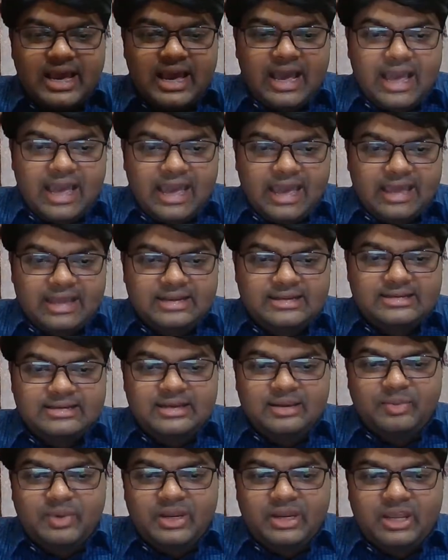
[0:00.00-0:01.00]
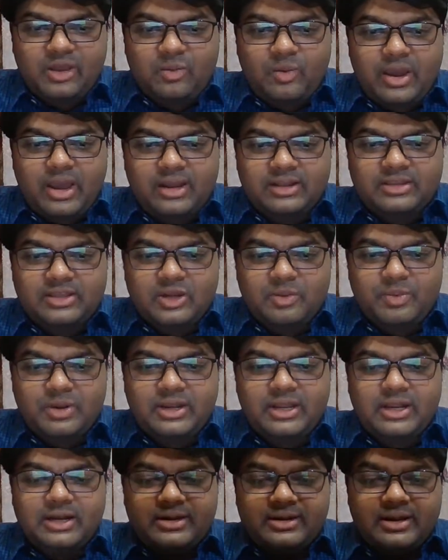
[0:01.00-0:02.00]
and may require
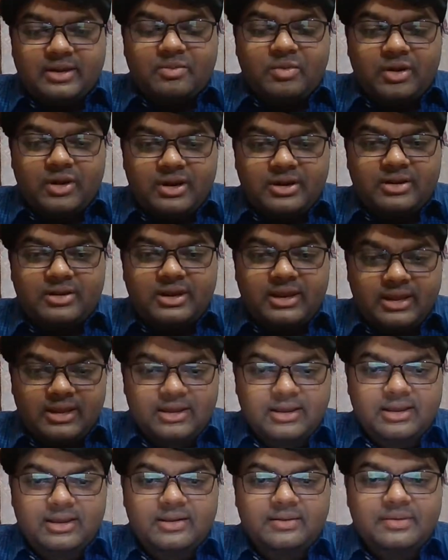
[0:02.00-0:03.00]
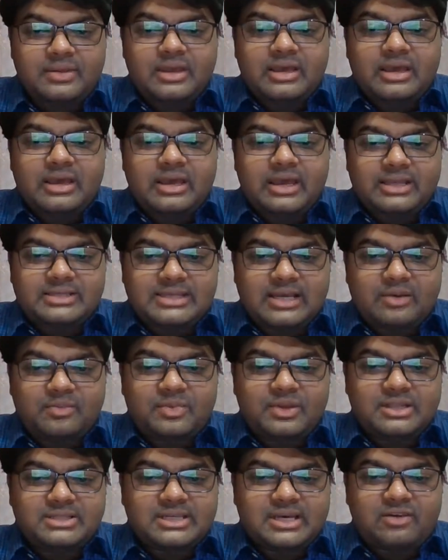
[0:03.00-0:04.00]
therapeutic drug monitoring.
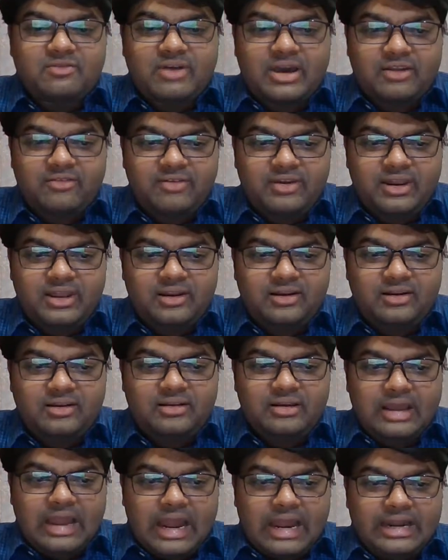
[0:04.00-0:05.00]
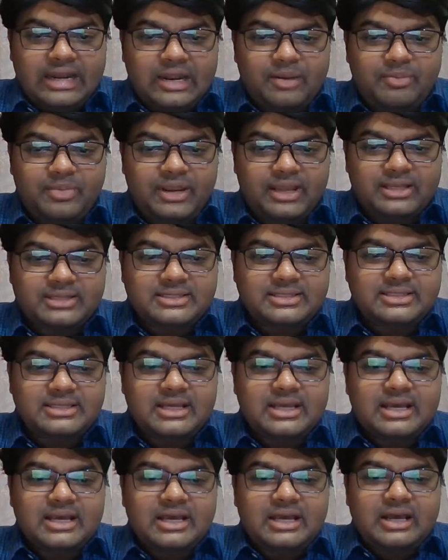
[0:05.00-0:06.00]
Examples are warfarin, antileptics,
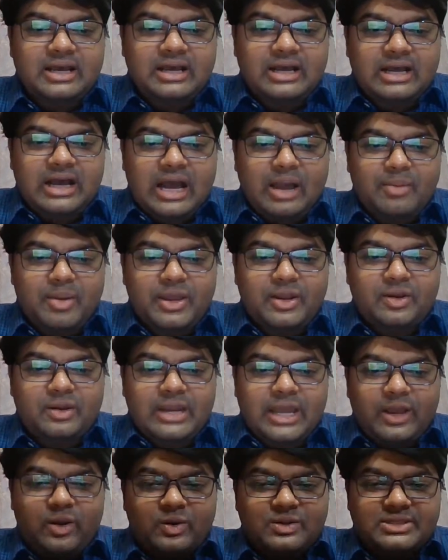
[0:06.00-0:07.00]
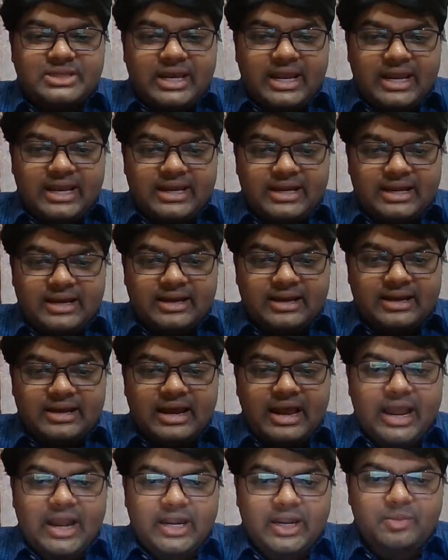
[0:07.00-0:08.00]
aminoglycoside
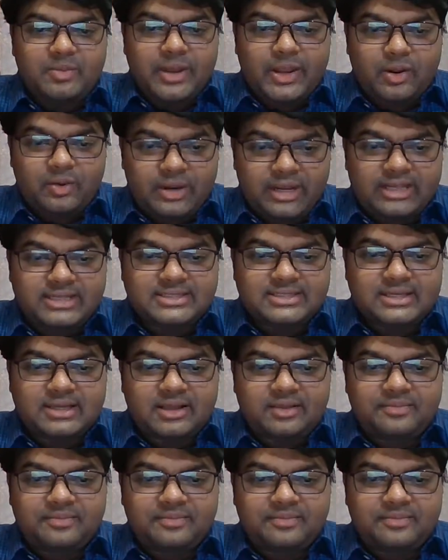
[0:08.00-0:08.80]
antibiotics.